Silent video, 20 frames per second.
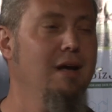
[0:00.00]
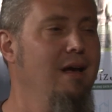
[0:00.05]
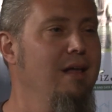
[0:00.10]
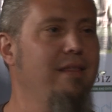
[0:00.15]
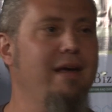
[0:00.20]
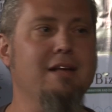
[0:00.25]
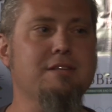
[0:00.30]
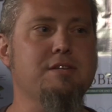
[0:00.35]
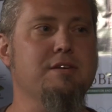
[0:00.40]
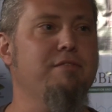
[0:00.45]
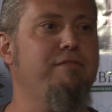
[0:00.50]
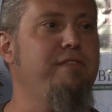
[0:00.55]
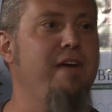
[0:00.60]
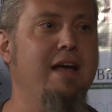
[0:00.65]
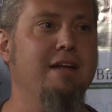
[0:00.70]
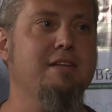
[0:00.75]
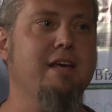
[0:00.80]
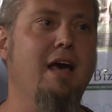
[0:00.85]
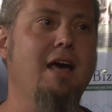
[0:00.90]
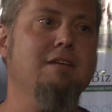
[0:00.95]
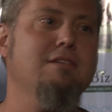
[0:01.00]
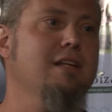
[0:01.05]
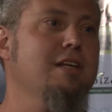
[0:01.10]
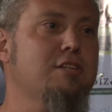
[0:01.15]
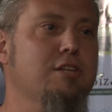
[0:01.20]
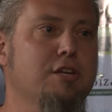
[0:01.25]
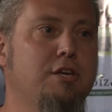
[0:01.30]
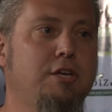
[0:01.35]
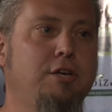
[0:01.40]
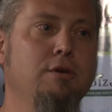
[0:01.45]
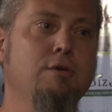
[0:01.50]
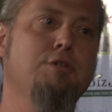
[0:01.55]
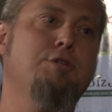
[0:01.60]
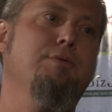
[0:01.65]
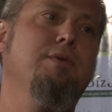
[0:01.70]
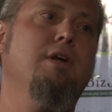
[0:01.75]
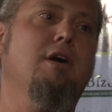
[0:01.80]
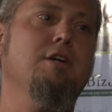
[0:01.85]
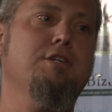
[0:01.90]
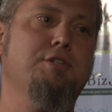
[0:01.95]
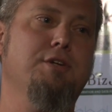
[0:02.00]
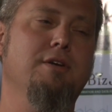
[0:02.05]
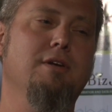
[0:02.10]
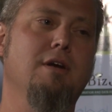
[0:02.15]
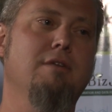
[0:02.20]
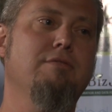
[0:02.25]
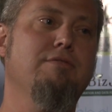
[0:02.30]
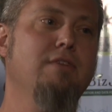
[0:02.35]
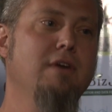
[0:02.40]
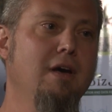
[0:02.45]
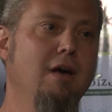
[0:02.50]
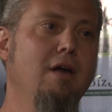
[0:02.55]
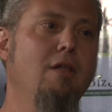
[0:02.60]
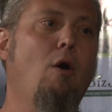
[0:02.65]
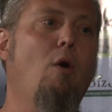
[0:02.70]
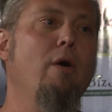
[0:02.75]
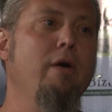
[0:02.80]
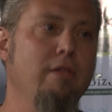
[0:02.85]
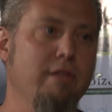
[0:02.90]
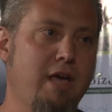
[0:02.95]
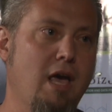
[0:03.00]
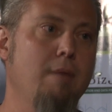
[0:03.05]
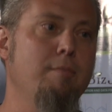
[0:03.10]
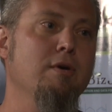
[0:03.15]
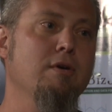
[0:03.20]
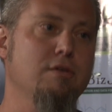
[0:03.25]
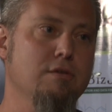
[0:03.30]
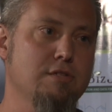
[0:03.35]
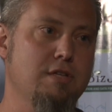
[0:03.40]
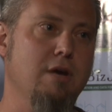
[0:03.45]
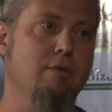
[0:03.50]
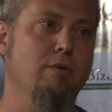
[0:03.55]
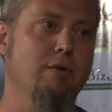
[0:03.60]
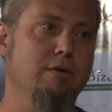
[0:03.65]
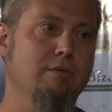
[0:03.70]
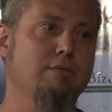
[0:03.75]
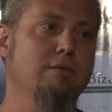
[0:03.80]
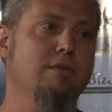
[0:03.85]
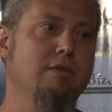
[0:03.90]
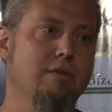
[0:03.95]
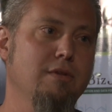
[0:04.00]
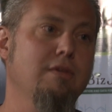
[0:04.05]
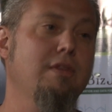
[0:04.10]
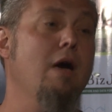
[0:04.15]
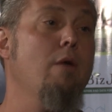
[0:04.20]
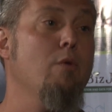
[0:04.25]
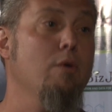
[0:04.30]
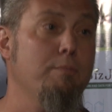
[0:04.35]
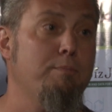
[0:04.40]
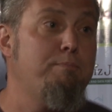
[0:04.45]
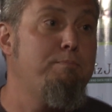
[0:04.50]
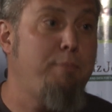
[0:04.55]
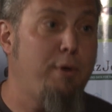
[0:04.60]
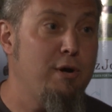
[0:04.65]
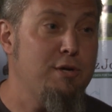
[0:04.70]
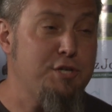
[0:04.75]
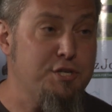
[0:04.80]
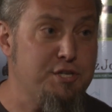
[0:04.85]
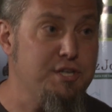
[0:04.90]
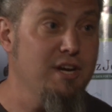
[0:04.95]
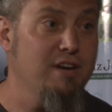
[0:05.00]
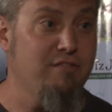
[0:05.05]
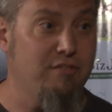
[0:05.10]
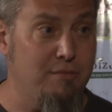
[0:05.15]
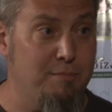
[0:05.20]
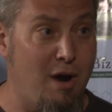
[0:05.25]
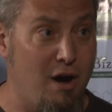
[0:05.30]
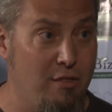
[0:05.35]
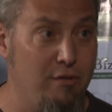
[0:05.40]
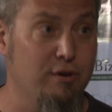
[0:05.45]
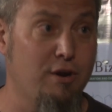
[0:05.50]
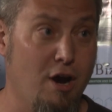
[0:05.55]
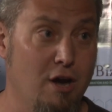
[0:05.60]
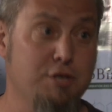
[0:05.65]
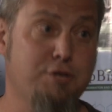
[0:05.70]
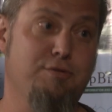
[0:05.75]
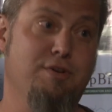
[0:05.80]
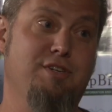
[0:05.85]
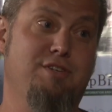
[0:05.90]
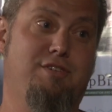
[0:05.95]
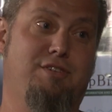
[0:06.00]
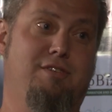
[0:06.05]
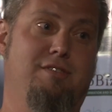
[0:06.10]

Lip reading: That's a huge reduction of oil and chemicals that we're purchasing from other countries.